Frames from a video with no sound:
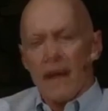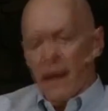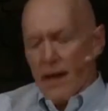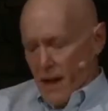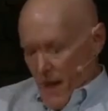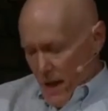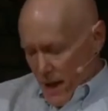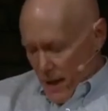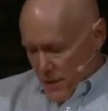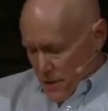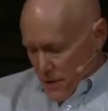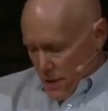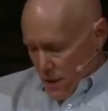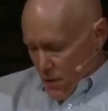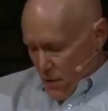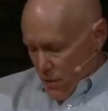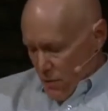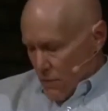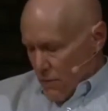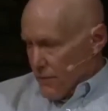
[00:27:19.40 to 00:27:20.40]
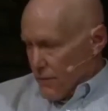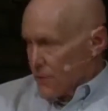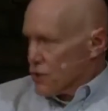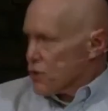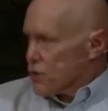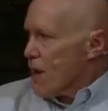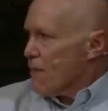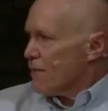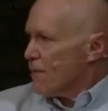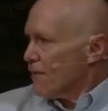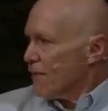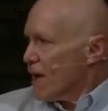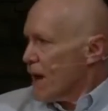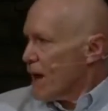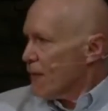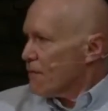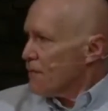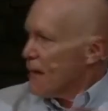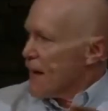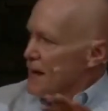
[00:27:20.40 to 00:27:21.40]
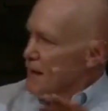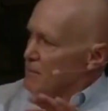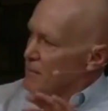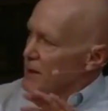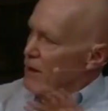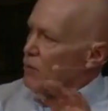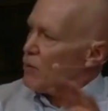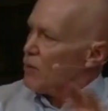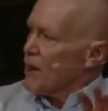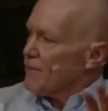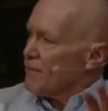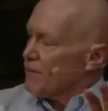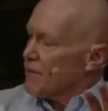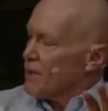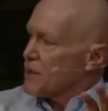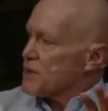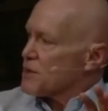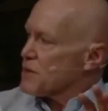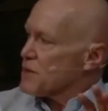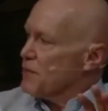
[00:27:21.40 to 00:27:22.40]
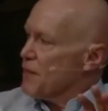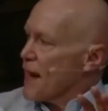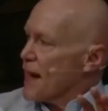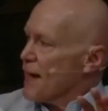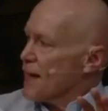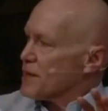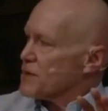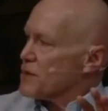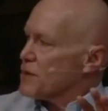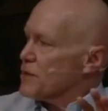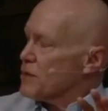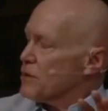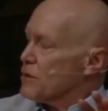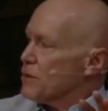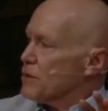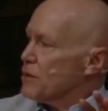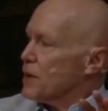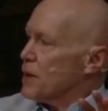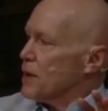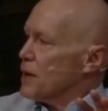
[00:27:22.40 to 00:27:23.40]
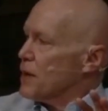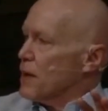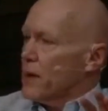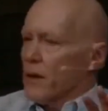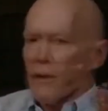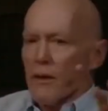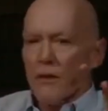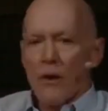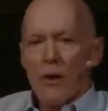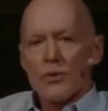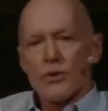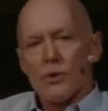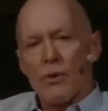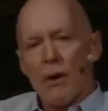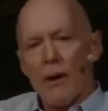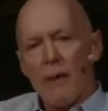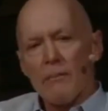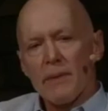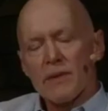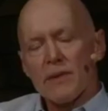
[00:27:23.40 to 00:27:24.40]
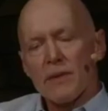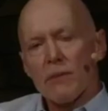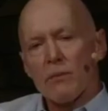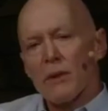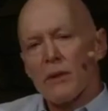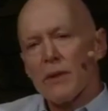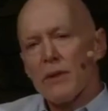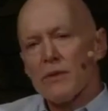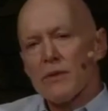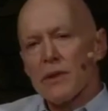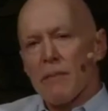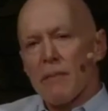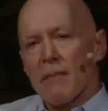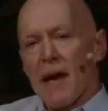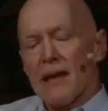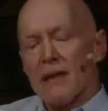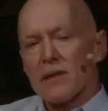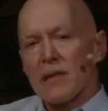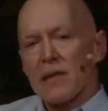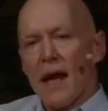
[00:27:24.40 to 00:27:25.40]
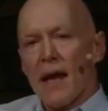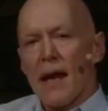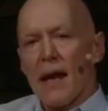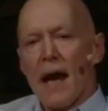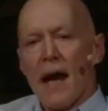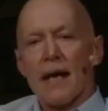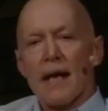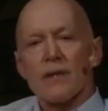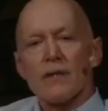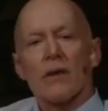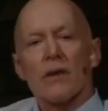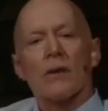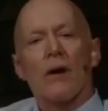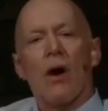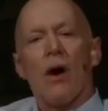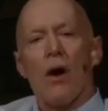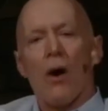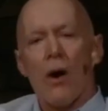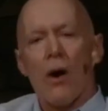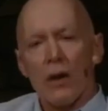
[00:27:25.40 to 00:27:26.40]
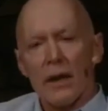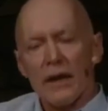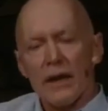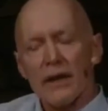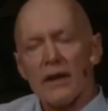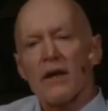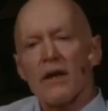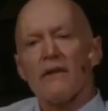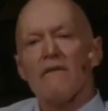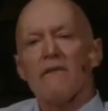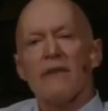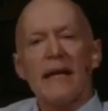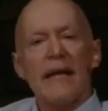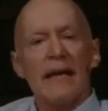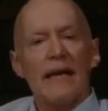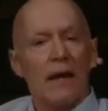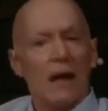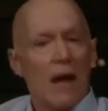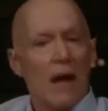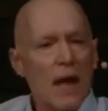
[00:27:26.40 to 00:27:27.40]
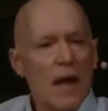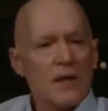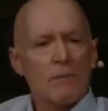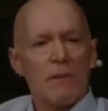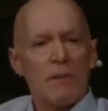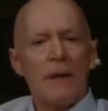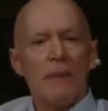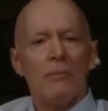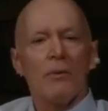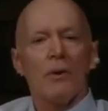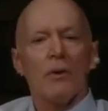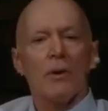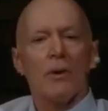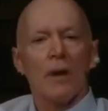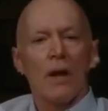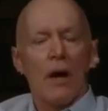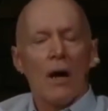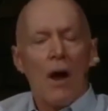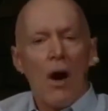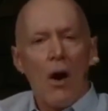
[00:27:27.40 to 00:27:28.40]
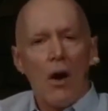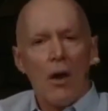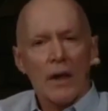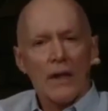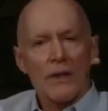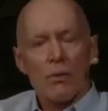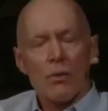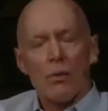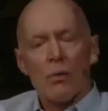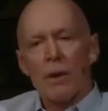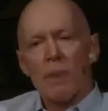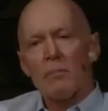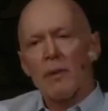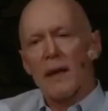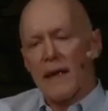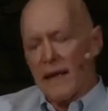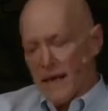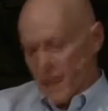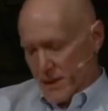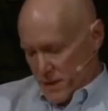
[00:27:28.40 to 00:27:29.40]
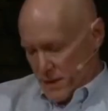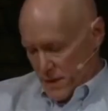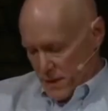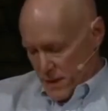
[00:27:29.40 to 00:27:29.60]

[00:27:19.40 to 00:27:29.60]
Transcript: And so the trump of God might be a reference back to those trumpets that were used at Mount Sinai to call and to convene God's people all into one place.